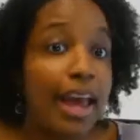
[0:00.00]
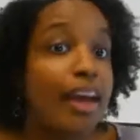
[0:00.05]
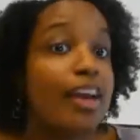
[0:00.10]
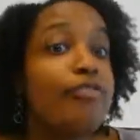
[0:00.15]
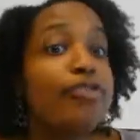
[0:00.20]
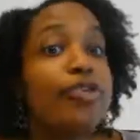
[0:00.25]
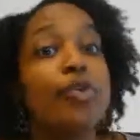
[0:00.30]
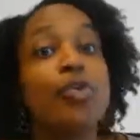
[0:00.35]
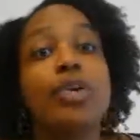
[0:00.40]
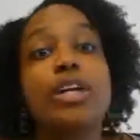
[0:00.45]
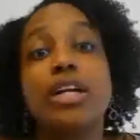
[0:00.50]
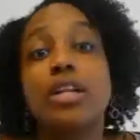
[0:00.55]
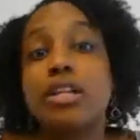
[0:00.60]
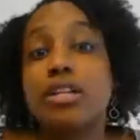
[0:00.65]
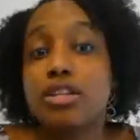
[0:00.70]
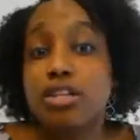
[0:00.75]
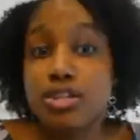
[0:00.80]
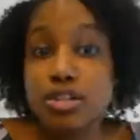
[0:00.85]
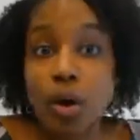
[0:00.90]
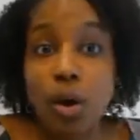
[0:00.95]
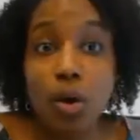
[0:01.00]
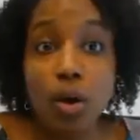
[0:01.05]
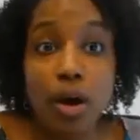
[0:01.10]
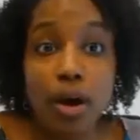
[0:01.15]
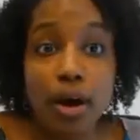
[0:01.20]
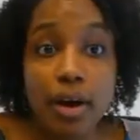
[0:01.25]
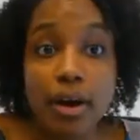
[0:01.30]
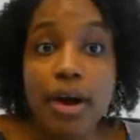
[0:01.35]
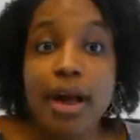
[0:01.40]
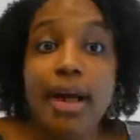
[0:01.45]
If you went into the
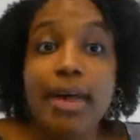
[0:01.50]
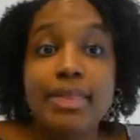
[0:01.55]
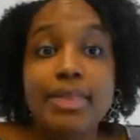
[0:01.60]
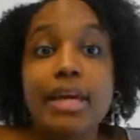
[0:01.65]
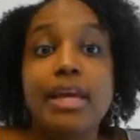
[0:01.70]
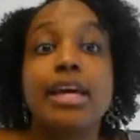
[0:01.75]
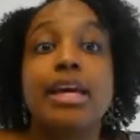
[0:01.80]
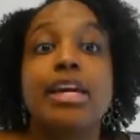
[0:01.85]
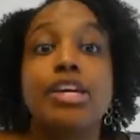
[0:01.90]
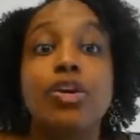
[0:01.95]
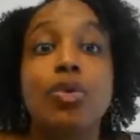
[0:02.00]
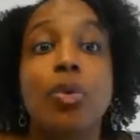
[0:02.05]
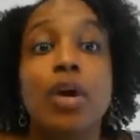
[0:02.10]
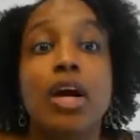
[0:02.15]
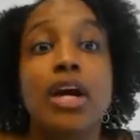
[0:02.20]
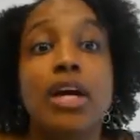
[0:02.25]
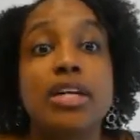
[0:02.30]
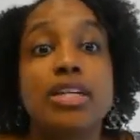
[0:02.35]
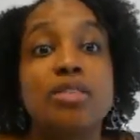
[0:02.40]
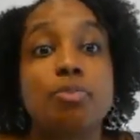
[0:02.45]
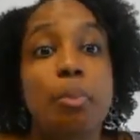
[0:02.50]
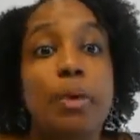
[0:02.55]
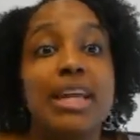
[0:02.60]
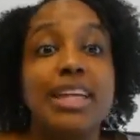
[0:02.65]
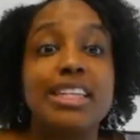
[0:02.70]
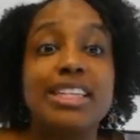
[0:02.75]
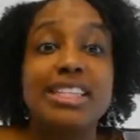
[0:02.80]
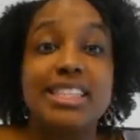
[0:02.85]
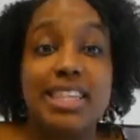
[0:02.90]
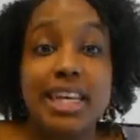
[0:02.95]
store thinking you were going to
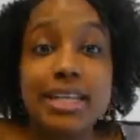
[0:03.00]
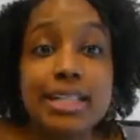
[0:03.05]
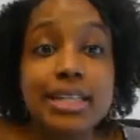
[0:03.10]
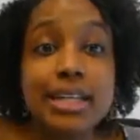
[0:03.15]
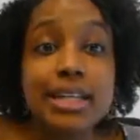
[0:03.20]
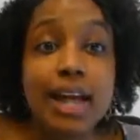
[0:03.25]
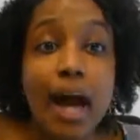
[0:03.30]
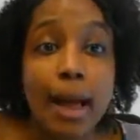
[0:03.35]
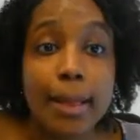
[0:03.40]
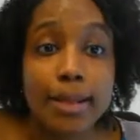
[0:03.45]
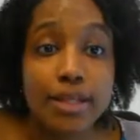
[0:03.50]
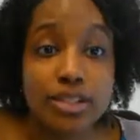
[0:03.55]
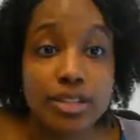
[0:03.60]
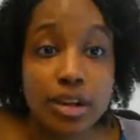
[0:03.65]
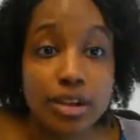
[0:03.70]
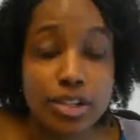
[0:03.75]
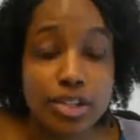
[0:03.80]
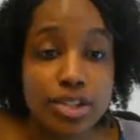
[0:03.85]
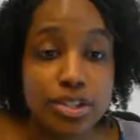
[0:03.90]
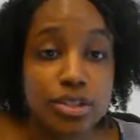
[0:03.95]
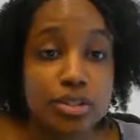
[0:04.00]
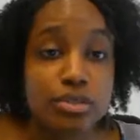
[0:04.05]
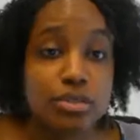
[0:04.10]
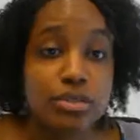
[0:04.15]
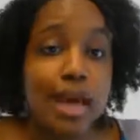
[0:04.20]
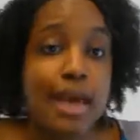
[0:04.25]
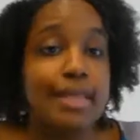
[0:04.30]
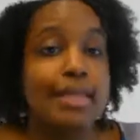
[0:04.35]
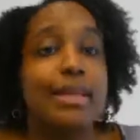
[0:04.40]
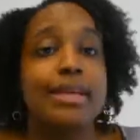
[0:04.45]
spend $60 on shoes
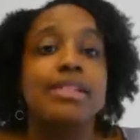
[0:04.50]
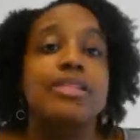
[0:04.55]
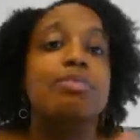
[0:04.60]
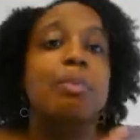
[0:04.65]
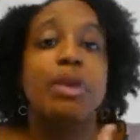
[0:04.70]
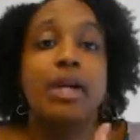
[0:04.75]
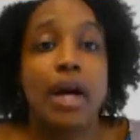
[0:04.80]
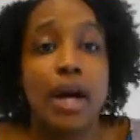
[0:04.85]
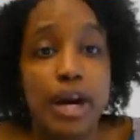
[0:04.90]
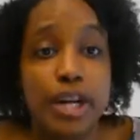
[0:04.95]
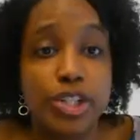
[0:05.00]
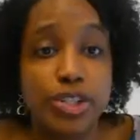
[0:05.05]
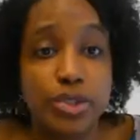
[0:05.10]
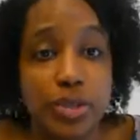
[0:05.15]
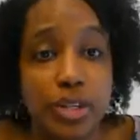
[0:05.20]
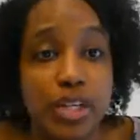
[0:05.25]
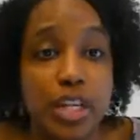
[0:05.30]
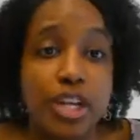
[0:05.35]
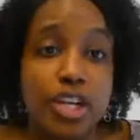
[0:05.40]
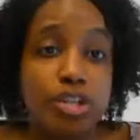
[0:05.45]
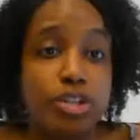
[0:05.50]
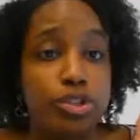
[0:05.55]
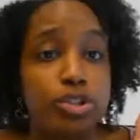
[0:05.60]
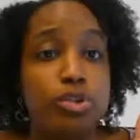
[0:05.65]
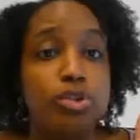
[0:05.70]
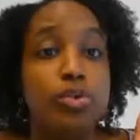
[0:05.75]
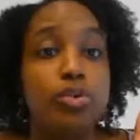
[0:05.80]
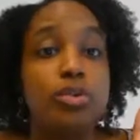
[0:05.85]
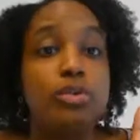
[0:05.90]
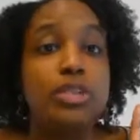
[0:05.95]
and then spend $100,
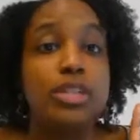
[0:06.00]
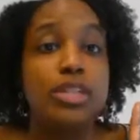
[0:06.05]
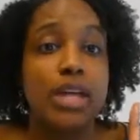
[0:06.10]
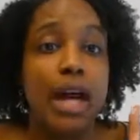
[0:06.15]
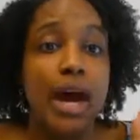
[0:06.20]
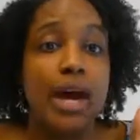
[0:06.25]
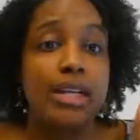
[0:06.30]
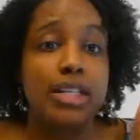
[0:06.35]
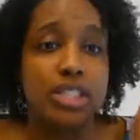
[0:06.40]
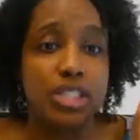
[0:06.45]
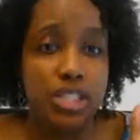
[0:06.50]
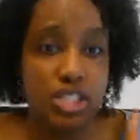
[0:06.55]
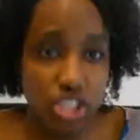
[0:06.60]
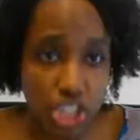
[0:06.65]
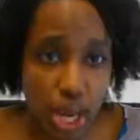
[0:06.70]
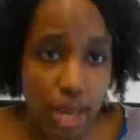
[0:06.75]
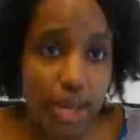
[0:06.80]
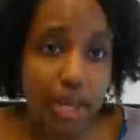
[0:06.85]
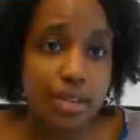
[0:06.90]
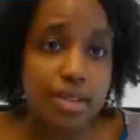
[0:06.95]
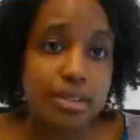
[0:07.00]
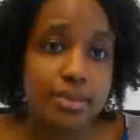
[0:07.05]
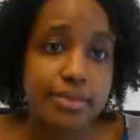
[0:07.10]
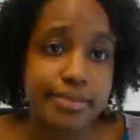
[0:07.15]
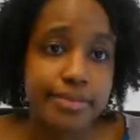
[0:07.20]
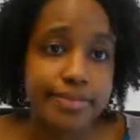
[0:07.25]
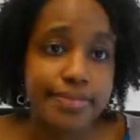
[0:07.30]
you got janked.